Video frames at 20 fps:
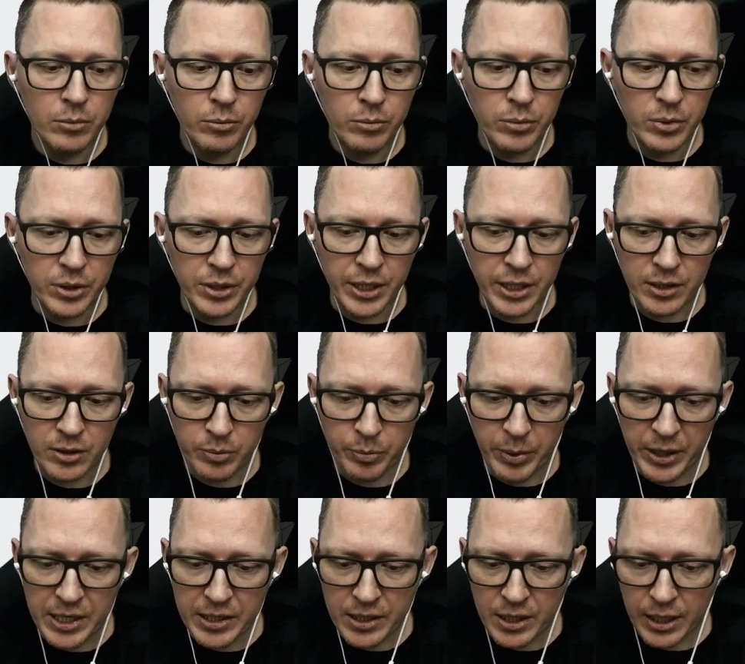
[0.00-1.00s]
but that's
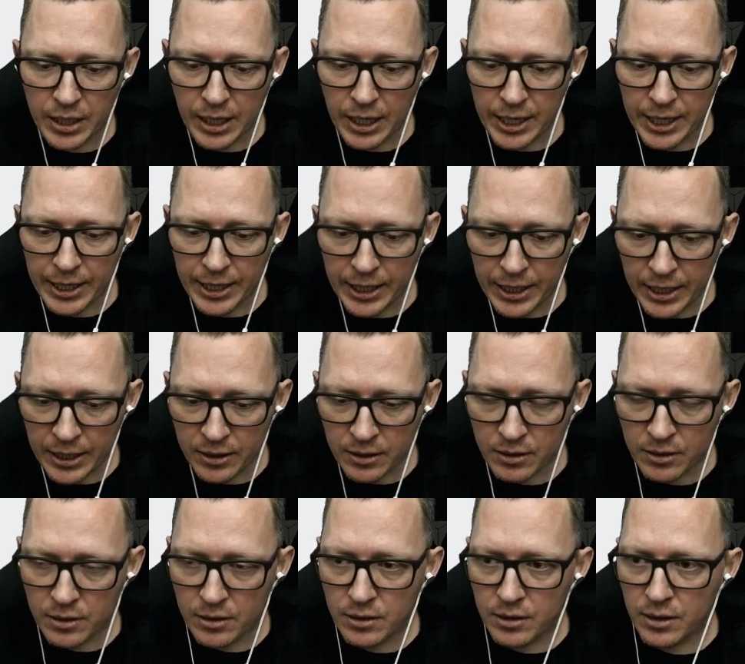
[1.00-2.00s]
basically it.
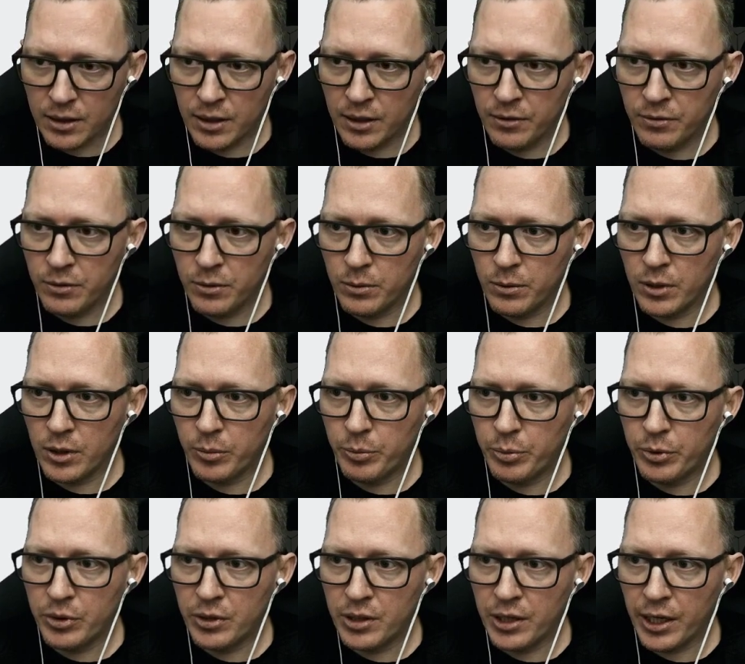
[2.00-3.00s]
If you want to
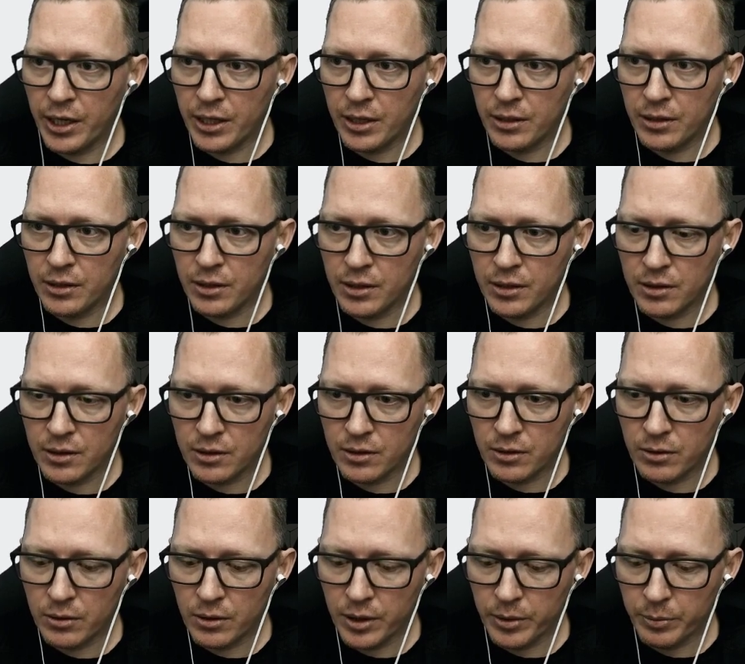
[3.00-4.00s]
protect this
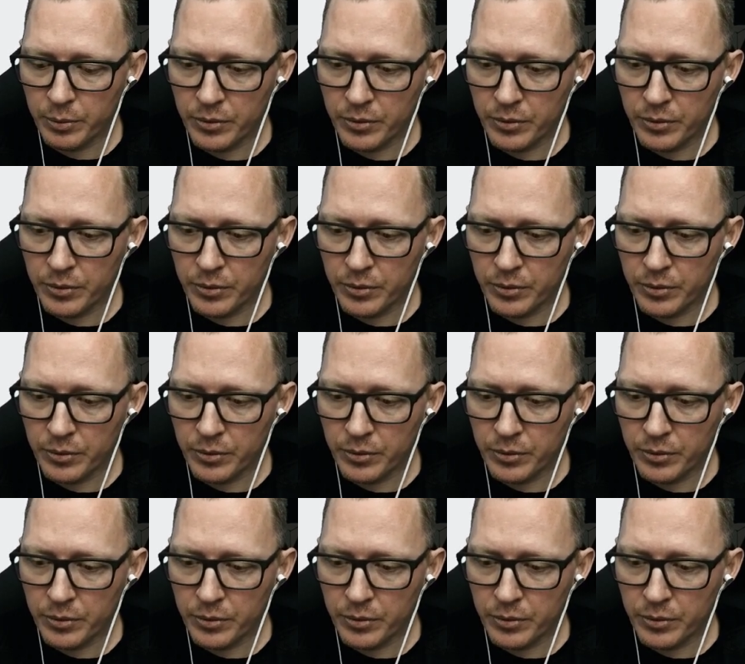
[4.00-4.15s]
script,